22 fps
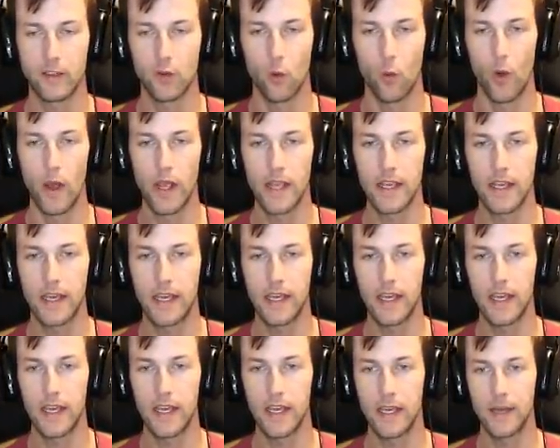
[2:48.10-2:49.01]
to get the white
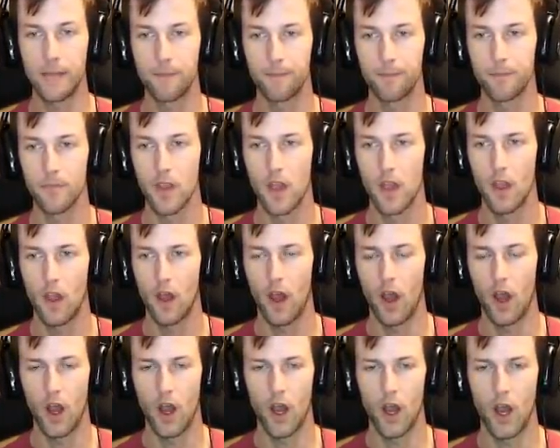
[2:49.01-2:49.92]
key.
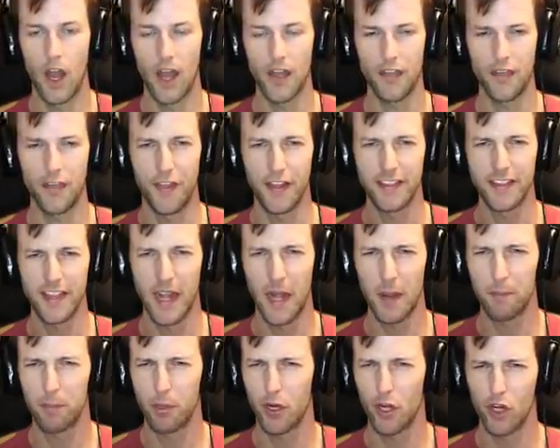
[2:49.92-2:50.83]
Uh, I think
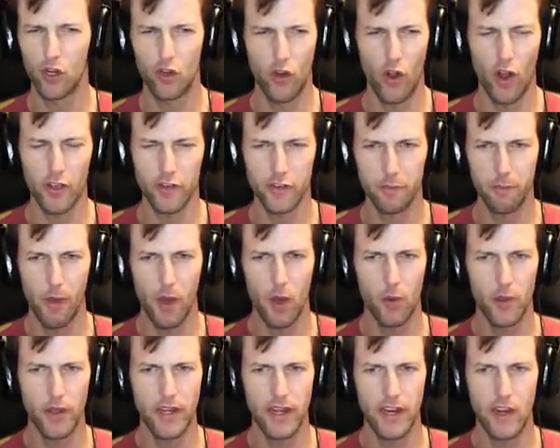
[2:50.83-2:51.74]
that I put a
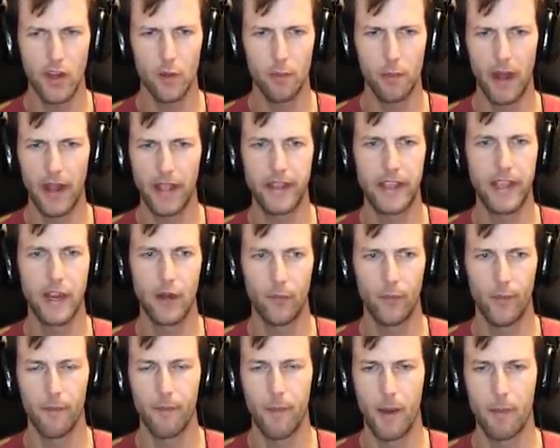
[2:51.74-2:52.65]
crossbow in here, but I
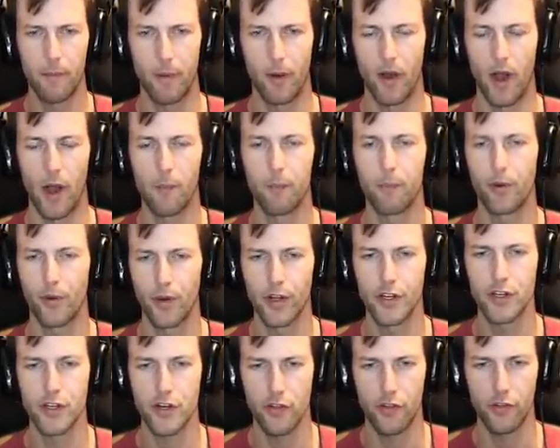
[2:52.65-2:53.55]
can't remember. I'm
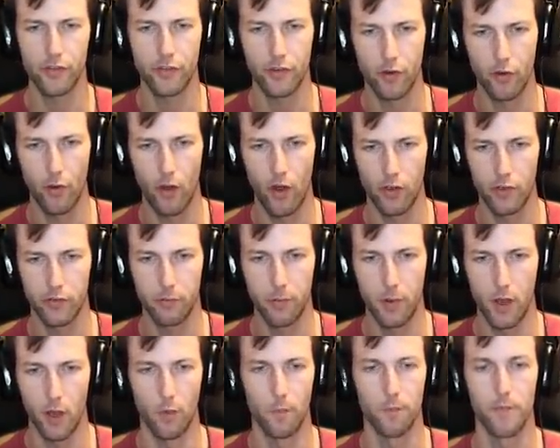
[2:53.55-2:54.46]
pretty sure there's a
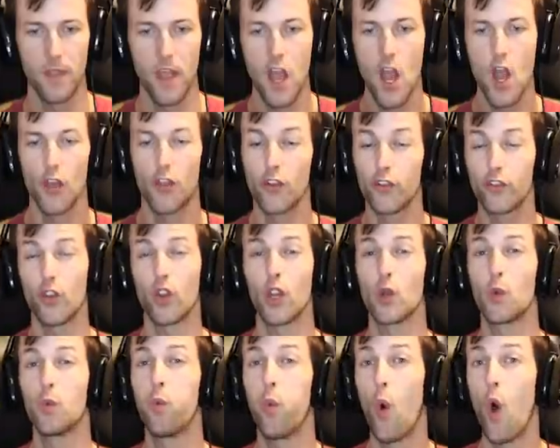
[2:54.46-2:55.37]
crossbow. There's
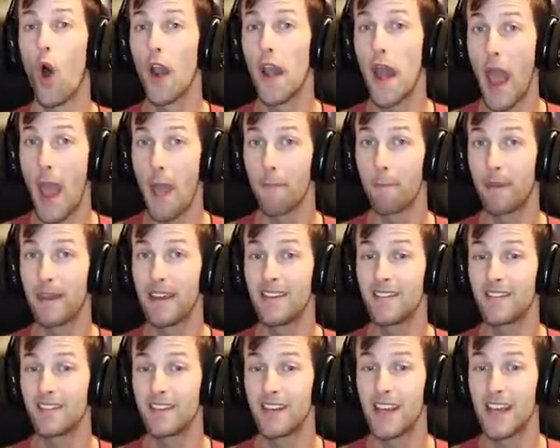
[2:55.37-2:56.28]
only one N
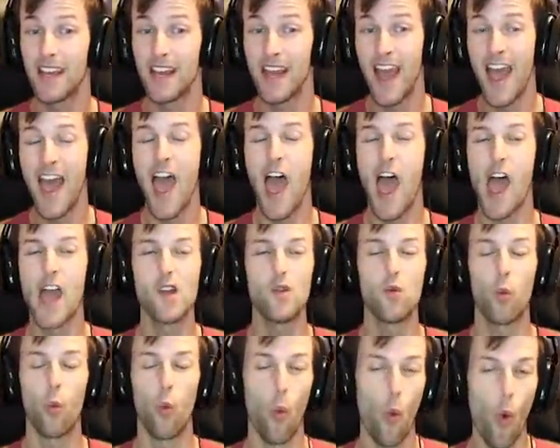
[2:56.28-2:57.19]
P C
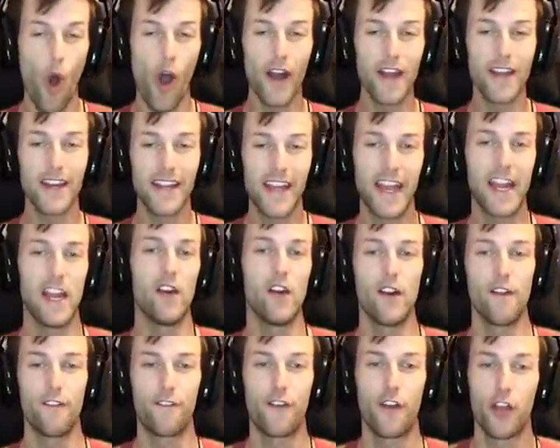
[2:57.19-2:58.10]
and one
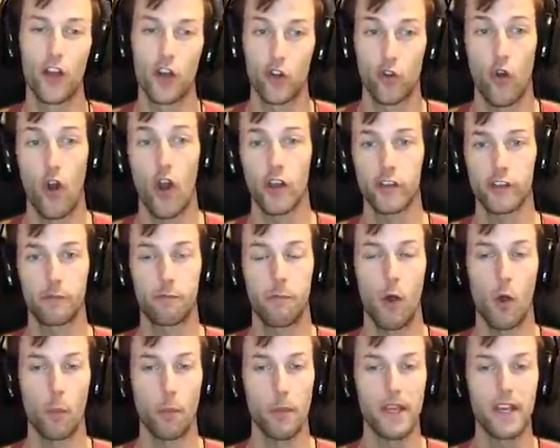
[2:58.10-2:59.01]
carrot for the
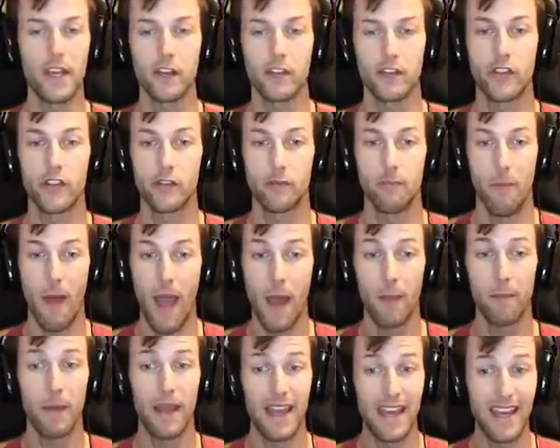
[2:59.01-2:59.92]
crossbow because this
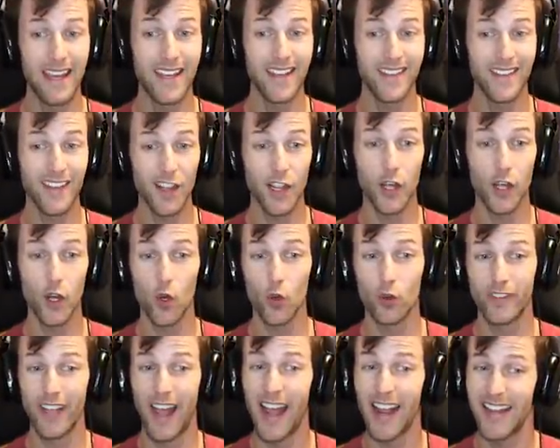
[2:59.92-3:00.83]
map is a
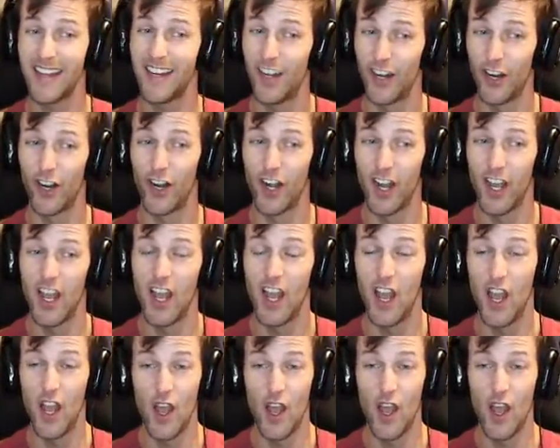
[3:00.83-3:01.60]
little tighter.